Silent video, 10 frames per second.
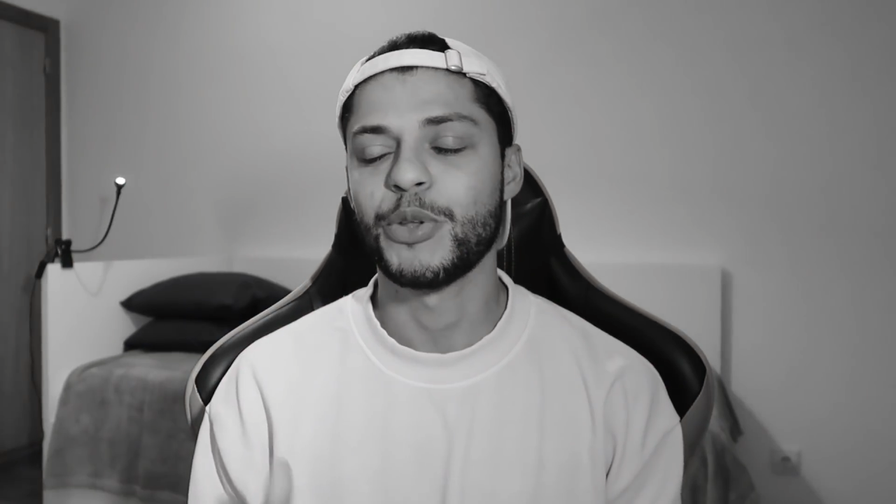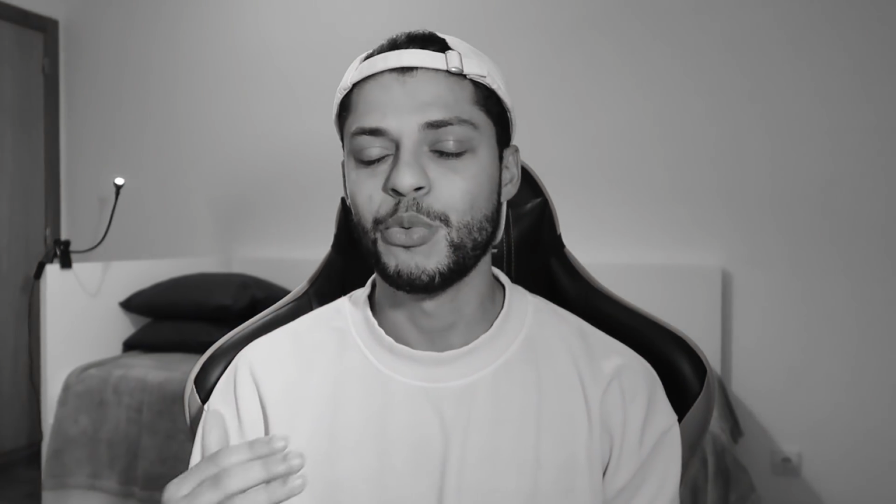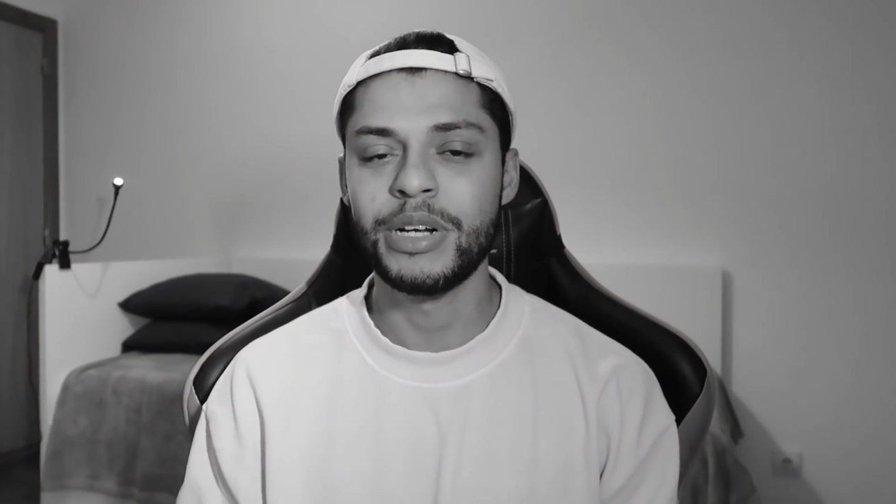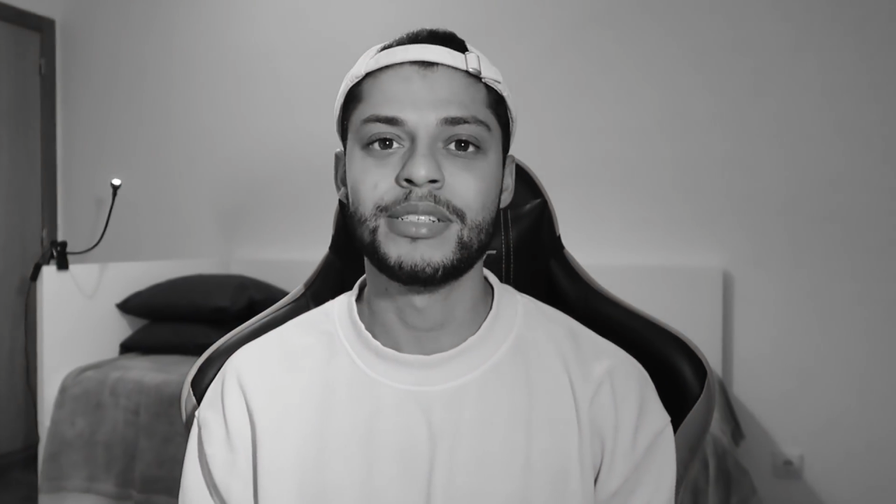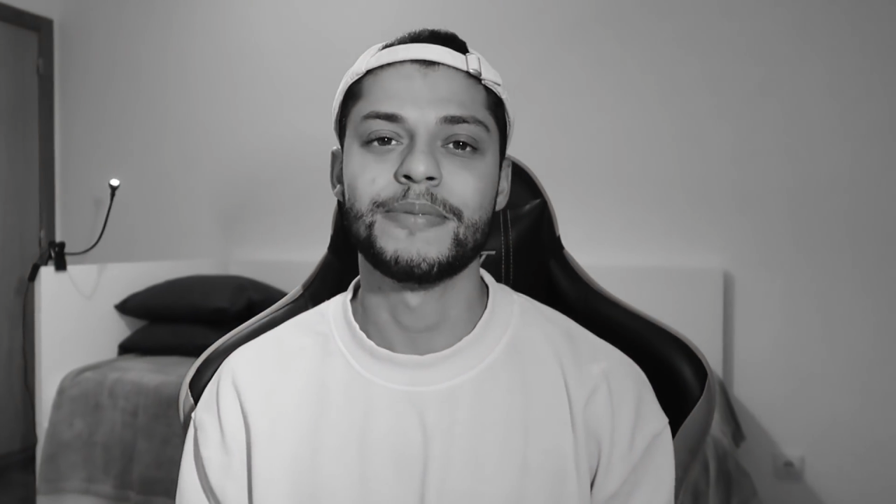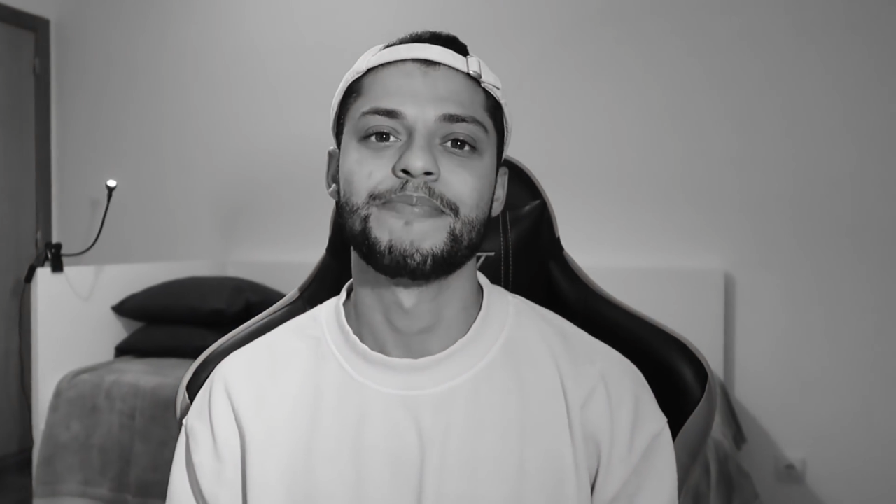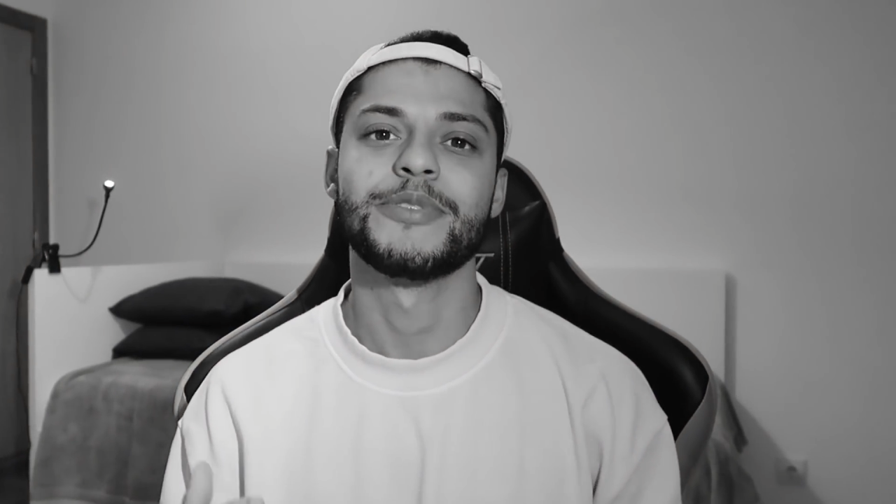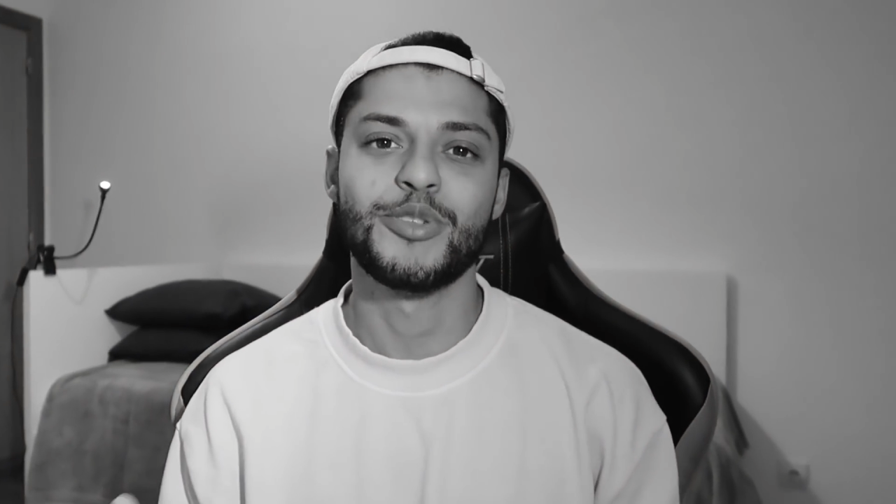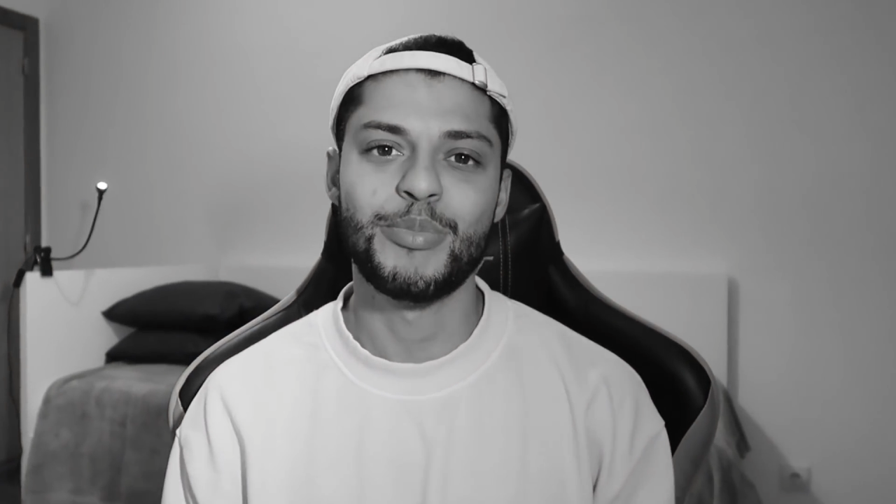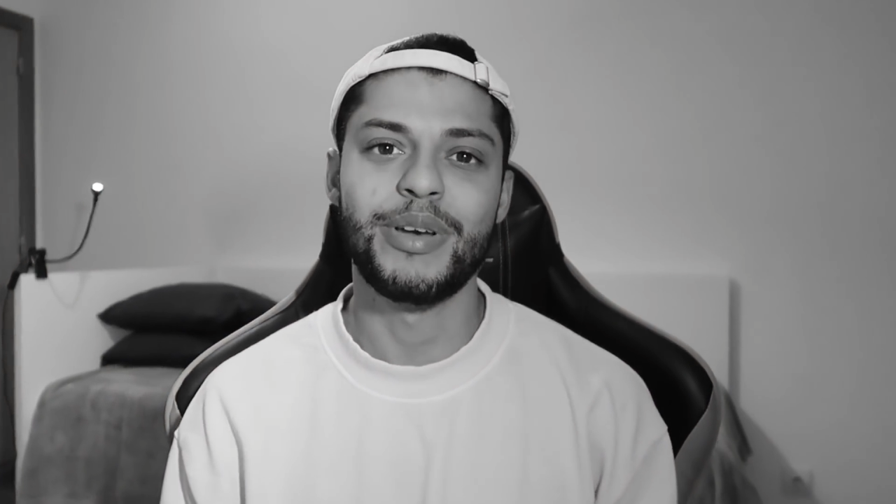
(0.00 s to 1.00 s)
Which,
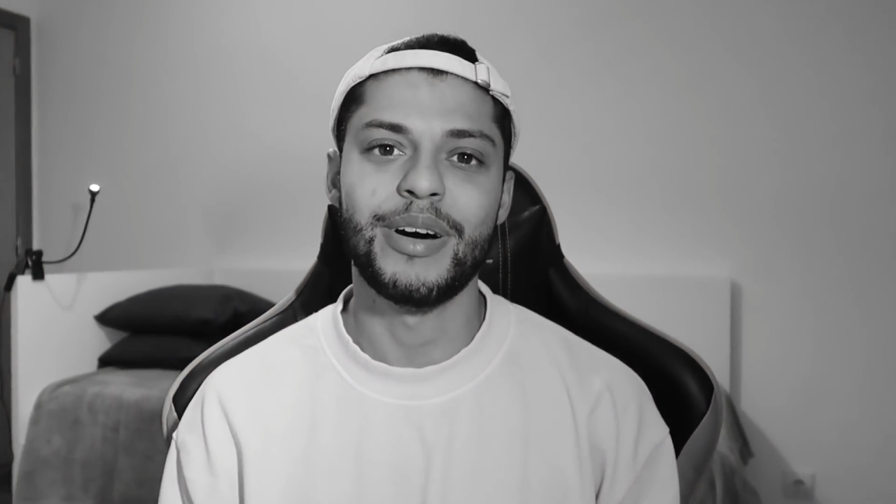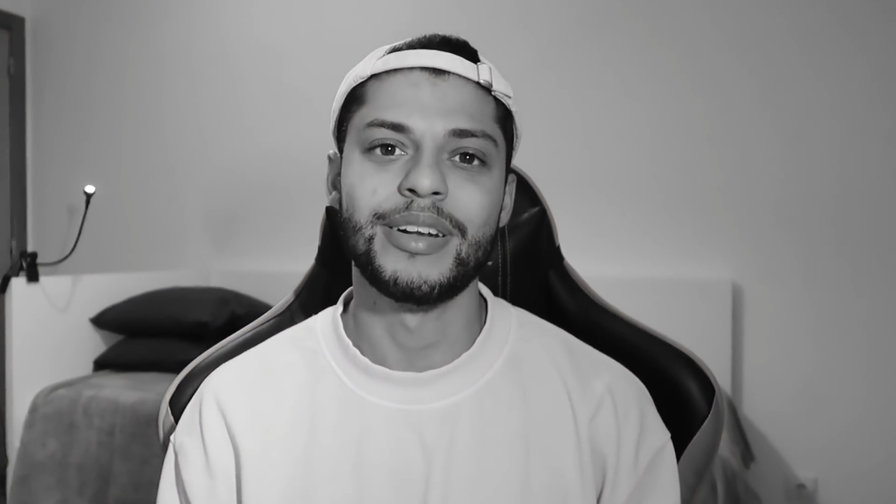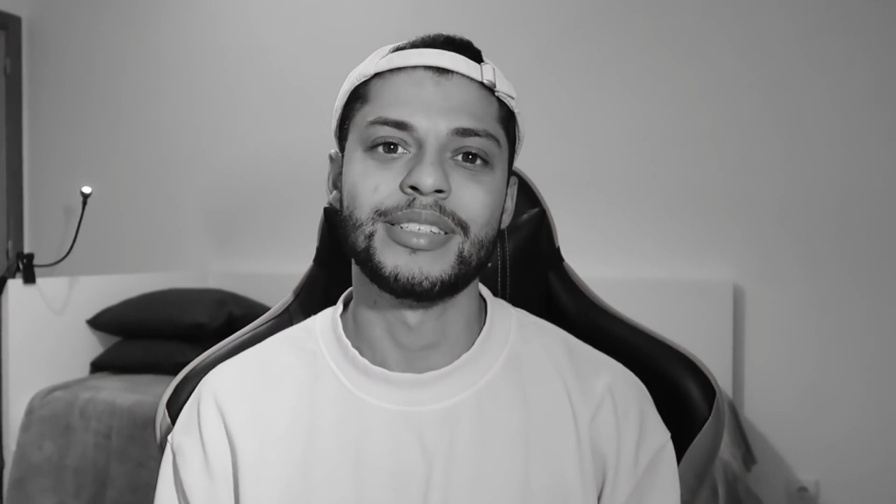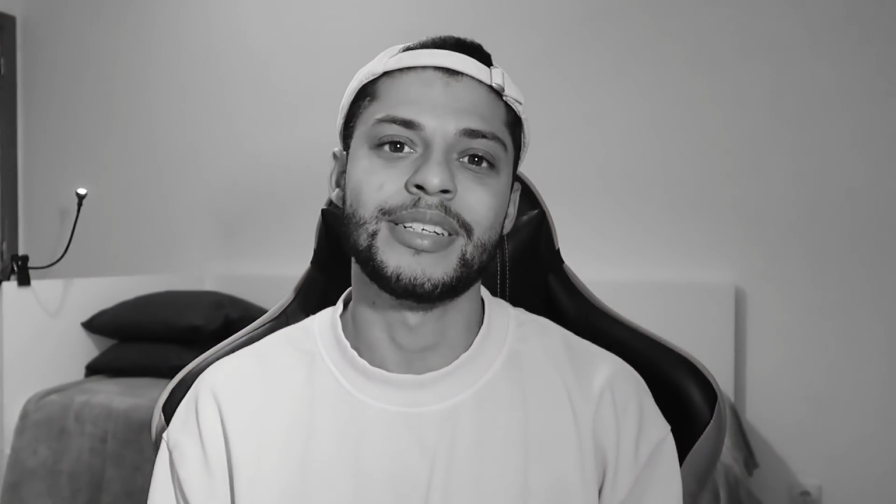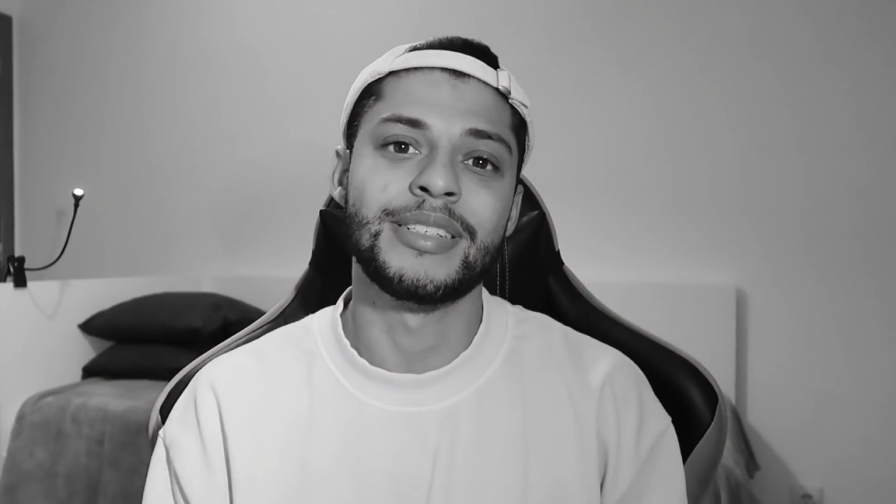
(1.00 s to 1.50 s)
to be honest,